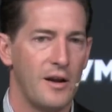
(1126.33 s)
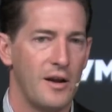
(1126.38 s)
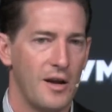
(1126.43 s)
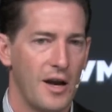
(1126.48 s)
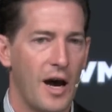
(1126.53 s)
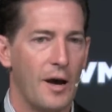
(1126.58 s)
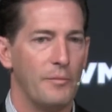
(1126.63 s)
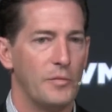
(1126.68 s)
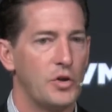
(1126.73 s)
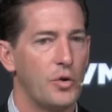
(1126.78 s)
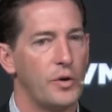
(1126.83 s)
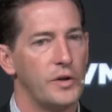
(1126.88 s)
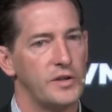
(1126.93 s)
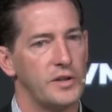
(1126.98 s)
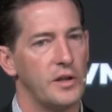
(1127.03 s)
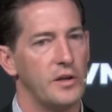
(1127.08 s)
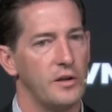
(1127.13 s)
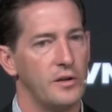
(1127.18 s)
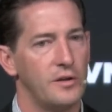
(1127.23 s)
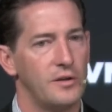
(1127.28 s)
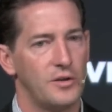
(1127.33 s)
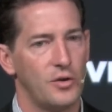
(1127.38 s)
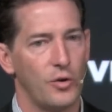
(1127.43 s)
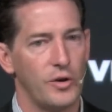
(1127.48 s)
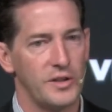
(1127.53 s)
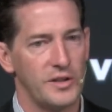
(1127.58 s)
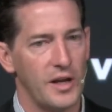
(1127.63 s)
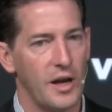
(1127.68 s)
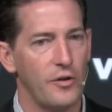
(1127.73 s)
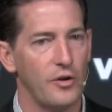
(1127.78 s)
Um, towards, the,
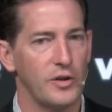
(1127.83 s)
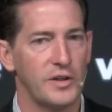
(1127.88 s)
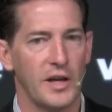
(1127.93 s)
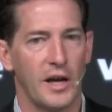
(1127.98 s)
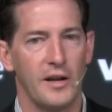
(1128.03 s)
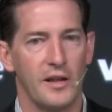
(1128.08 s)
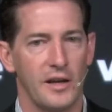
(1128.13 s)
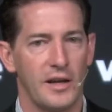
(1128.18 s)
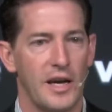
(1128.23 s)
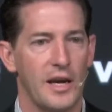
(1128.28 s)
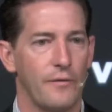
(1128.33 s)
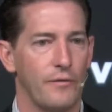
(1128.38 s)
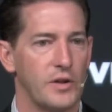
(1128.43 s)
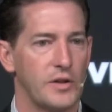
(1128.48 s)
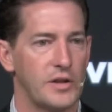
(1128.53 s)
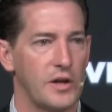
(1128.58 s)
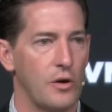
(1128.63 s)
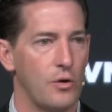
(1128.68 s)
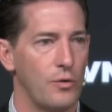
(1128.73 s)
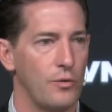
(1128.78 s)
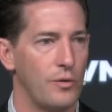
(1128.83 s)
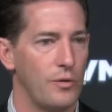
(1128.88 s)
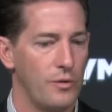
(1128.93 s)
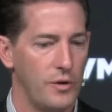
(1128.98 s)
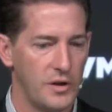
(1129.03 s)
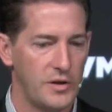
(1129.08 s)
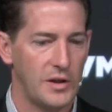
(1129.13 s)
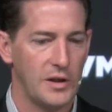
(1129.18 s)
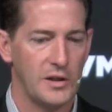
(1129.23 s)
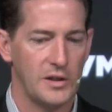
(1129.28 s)
towards the other side of the canvas, though,
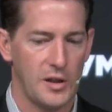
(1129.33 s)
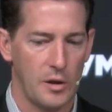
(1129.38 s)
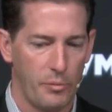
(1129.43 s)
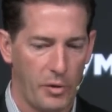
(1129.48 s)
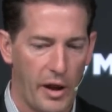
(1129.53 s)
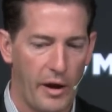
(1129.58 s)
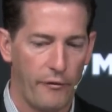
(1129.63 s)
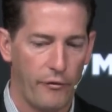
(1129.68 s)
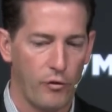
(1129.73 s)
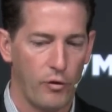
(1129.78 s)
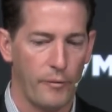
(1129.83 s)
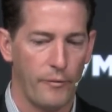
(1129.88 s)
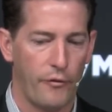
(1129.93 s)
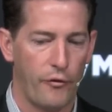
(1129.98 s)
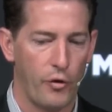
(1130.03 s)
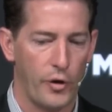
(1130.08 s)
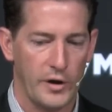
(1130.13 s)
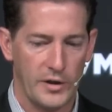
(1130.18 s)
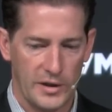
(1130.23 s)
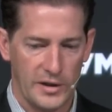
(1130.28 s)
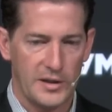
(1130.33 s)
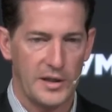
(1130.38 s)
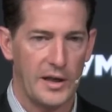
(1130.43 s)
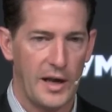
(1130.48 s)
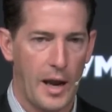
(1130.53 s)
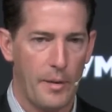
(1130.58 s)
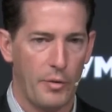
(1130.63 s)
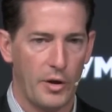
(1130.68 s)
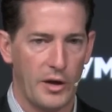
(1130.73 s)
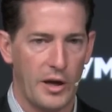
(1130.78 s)
this is the platform for existing
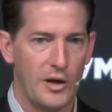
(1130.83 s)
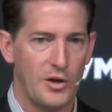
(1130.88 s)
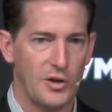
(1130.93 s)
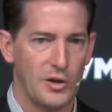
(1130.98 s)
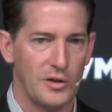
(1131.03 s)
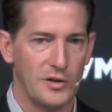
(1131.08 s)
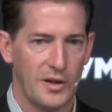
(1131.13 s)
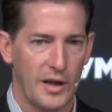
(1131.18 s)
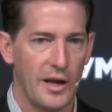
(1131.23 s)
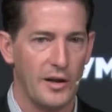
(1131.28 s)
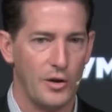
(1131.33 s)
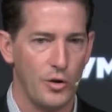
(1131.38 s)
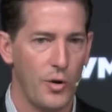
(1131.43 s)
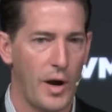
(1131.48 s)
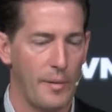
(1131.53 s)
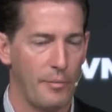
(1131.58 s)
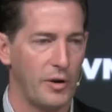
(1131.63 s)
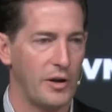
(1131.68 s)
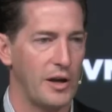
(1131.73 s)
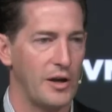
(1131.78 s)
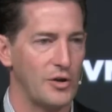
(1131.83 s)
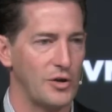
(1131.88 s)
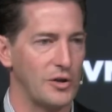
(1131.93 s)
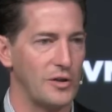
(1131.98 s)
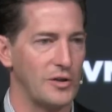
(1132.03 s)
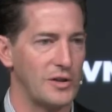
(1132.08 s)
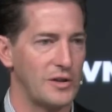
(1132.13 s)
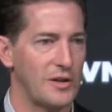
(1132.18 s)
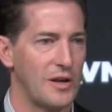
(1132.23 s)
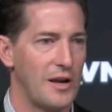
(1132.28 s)
applications and new
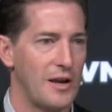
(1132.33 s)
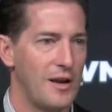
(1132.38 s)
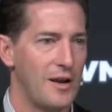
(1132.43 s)
applications.